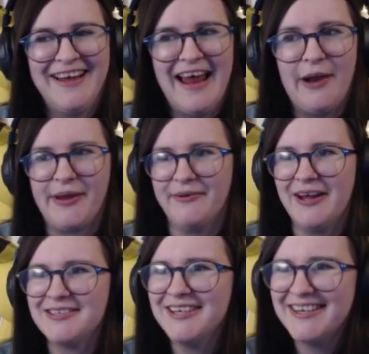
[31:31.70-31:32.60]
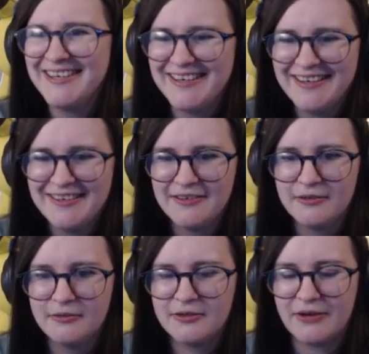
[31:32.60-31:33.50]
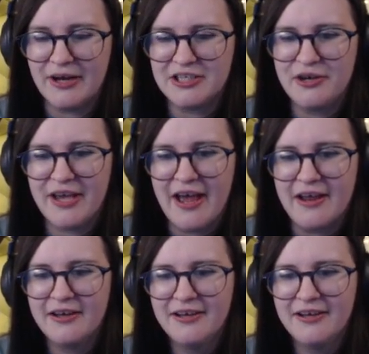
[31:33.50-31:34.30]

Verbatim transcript: Hello, Gear Knight. Gear Knight, are you okay?